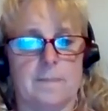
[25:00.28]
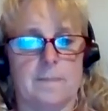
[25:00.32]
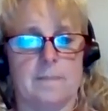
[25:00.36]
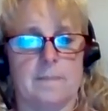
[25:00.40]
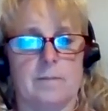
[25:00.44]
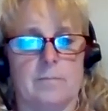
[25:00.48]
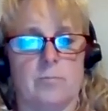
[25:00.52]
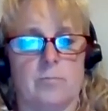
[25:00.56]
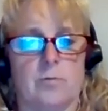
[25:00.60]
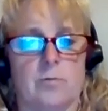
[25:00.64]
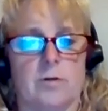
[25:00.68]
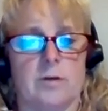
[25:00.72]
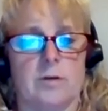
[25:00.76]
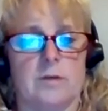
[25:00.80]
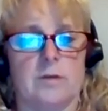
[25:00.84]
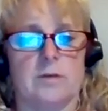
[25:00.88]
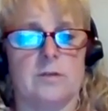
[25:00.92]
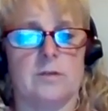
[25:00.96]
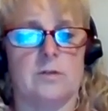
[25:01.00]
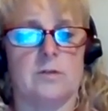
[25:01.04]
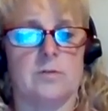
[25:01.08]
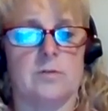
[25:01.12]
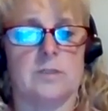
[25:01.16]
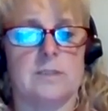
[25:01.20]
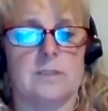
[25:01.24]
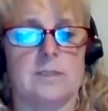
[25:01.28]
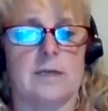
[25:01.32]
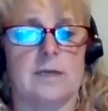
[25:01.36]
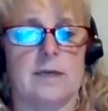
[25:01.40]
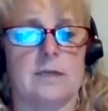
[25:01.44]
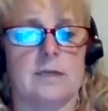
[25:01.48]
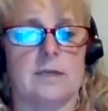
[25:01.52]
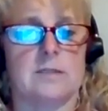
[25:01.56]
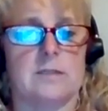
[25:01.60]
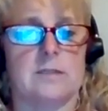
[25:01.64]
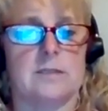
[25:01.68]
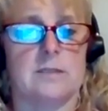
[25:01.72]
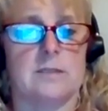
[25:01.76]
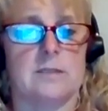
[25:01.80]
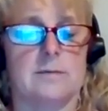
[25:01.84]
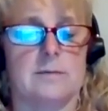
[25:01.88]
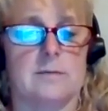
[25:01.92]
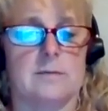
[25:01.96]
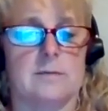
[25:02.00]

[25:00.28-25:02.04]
We're going to do a test.